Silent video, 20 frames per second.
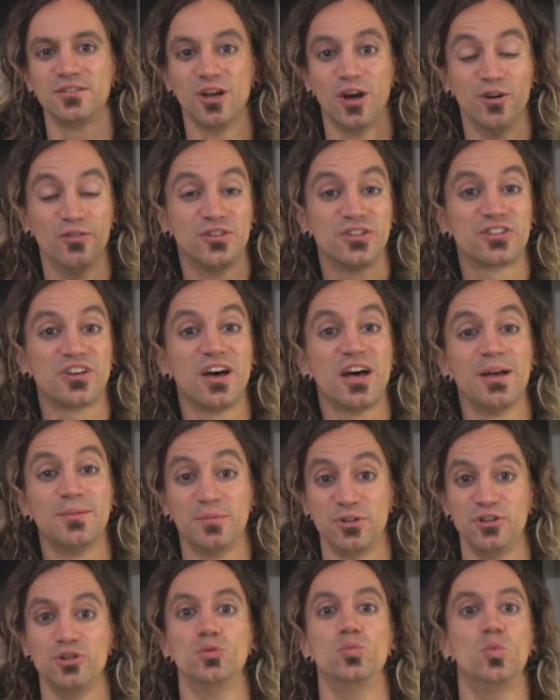over
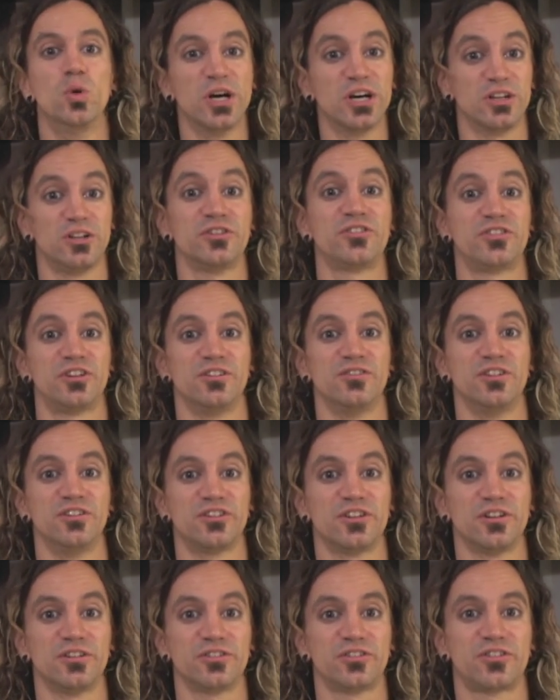time, you will see
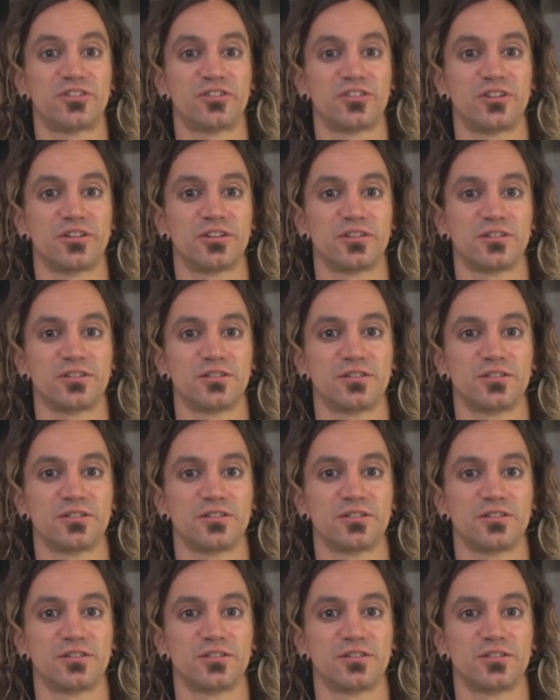results.